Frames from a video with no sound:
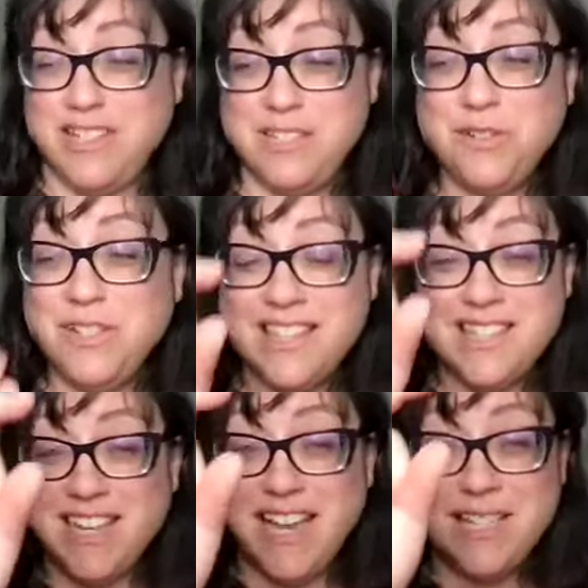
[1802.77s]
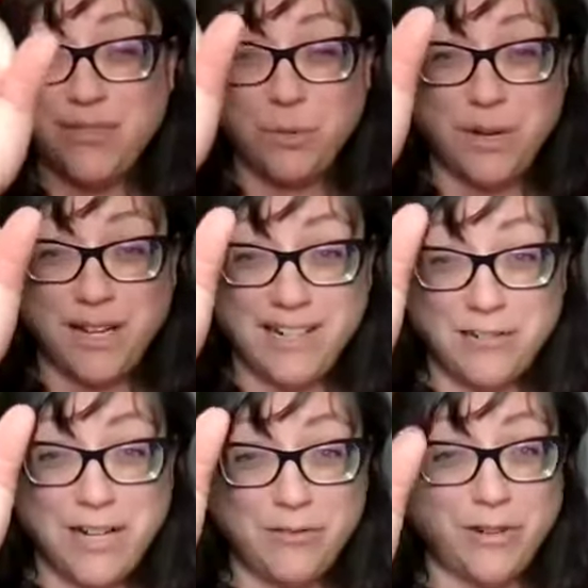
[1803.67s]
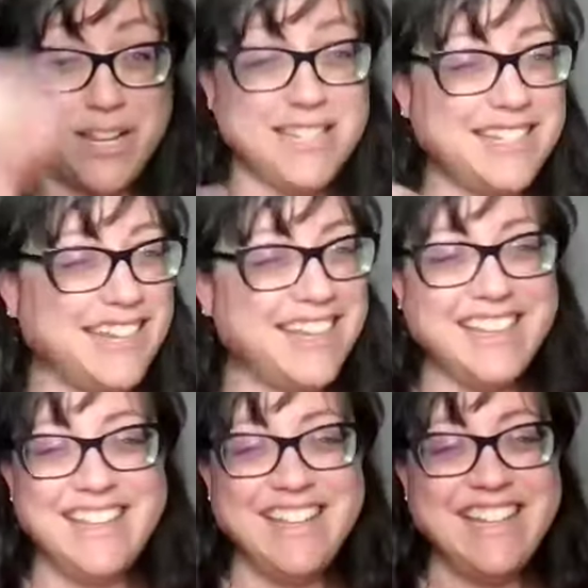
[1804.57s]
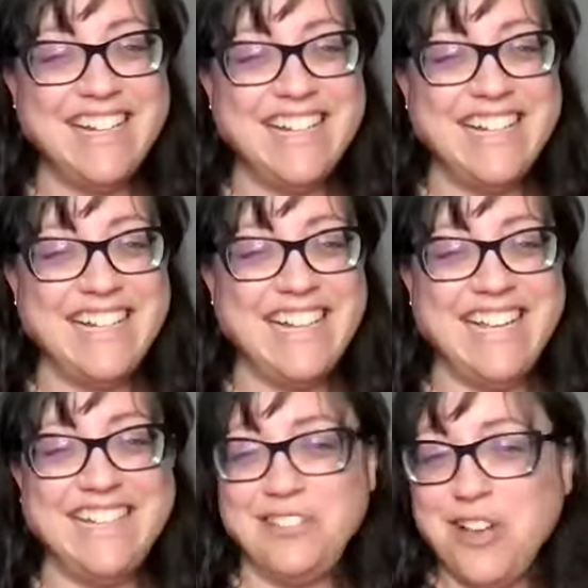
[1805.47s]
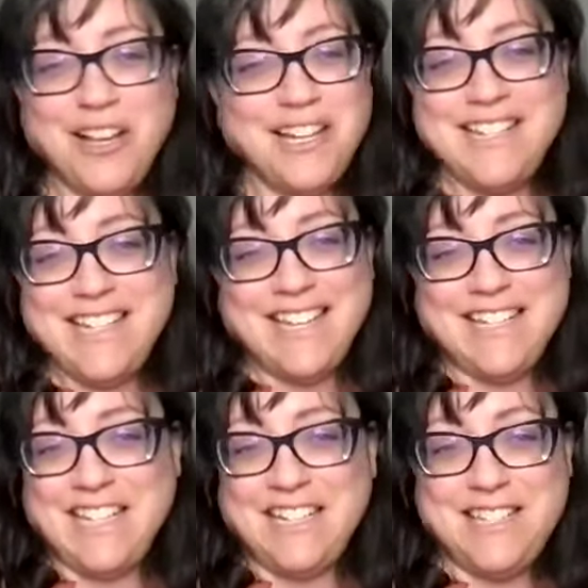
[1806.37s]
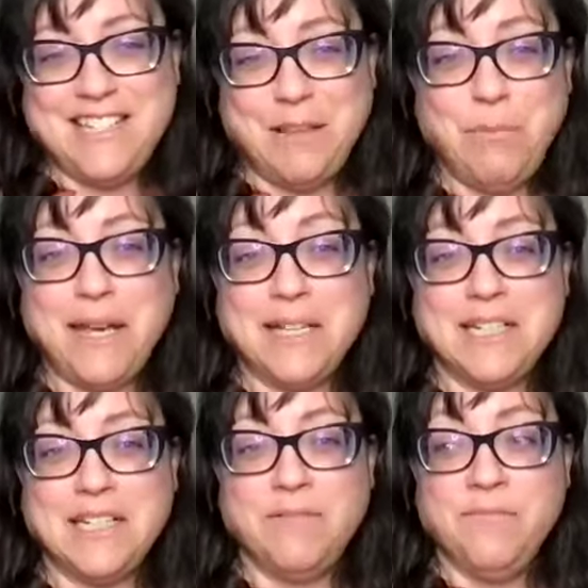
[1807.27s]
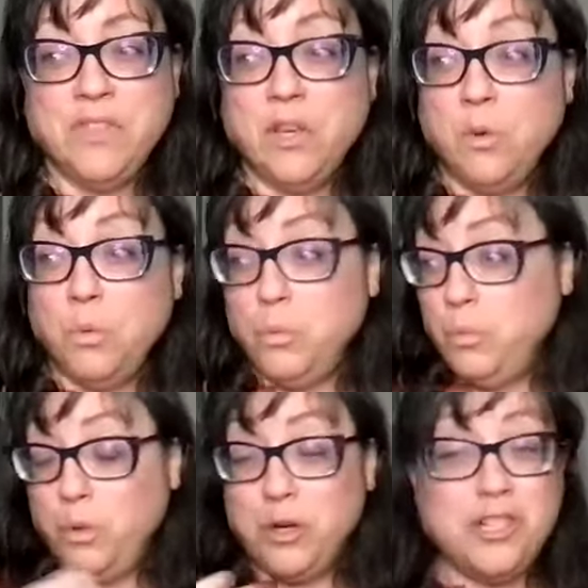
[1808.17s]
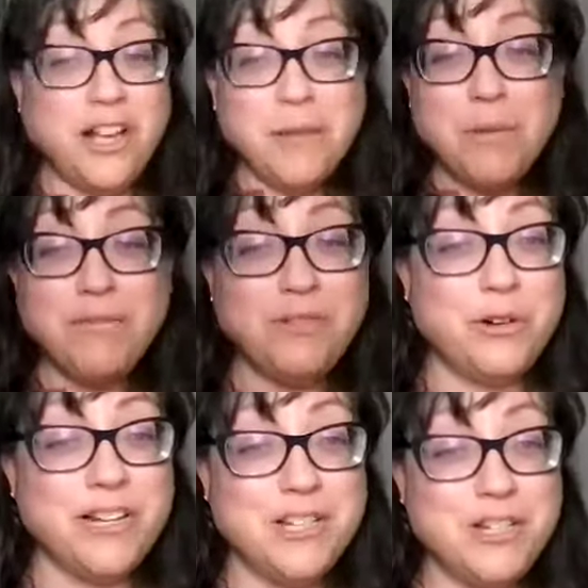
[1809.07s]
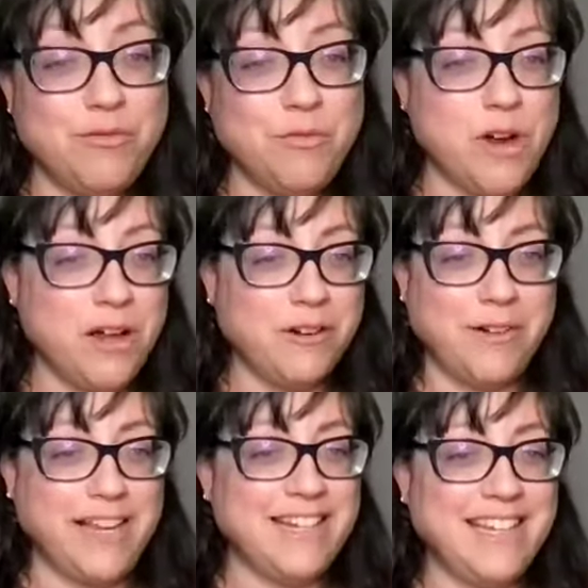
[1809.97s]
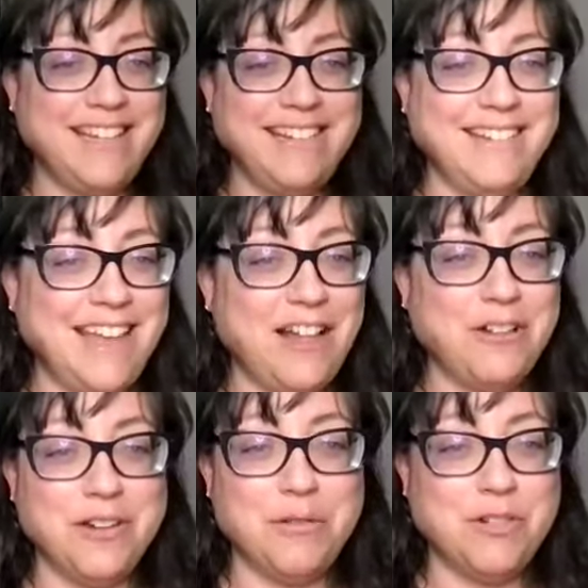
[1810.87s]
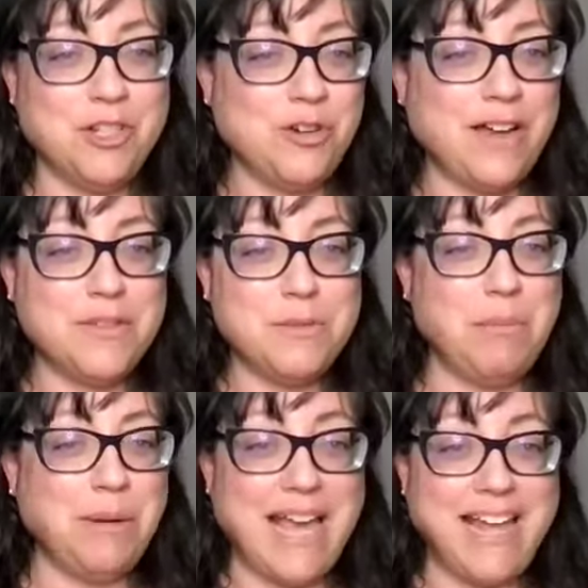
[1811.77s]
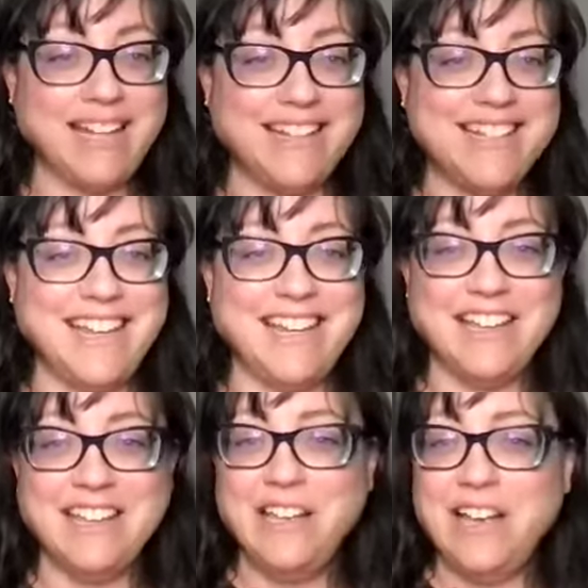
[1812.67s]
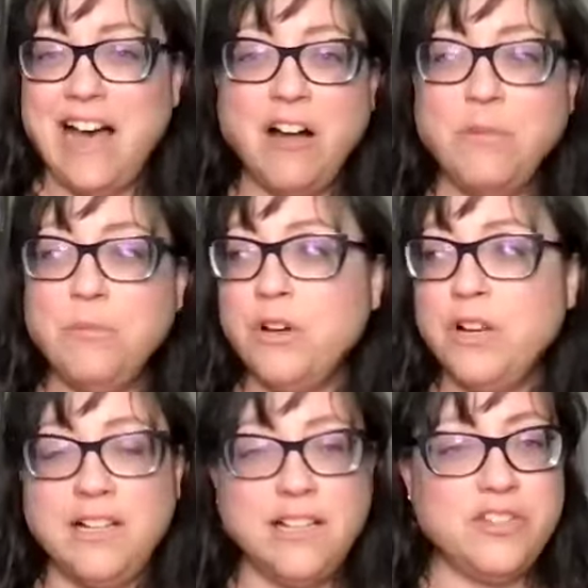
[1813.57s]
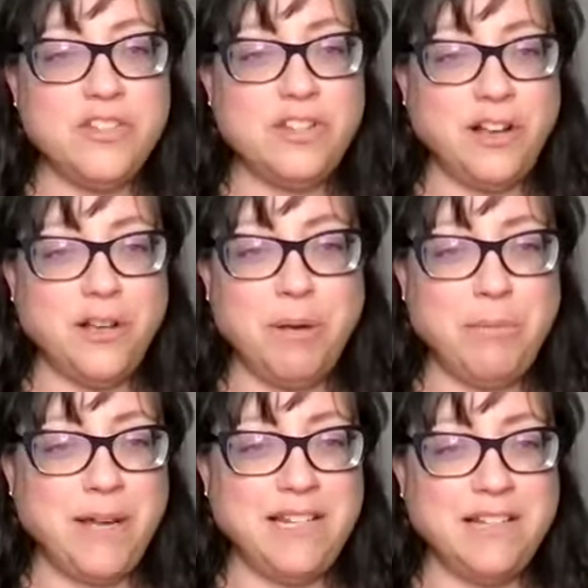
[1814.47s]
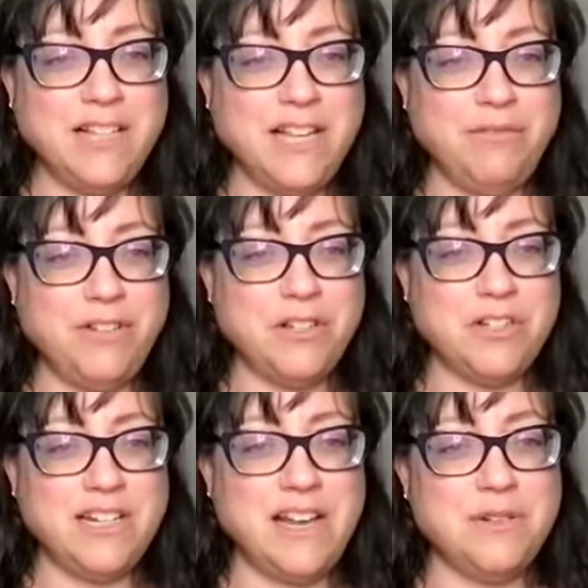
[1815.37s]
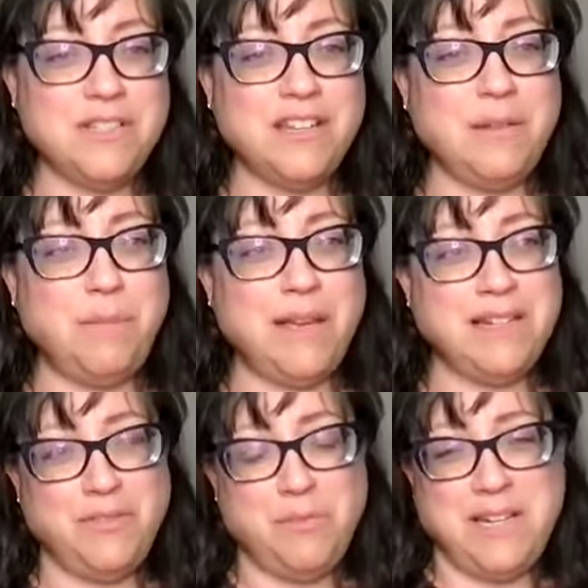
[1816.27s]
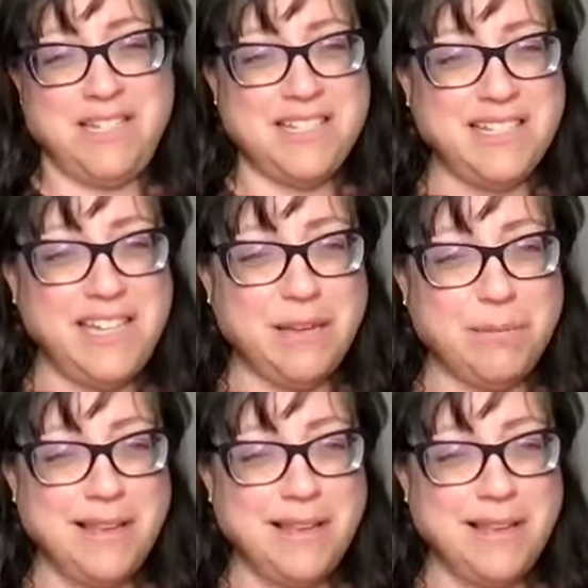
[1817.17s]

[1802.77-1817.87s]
It's only the size of a grain of rice. Like, it's not going to take tons to impact it. We're talking about fluoridation of water, right? In Calgary, which drives me bananas. Like, how come we're not allowed to talk about pineal gland function and how it's going to impact everybody's sleep?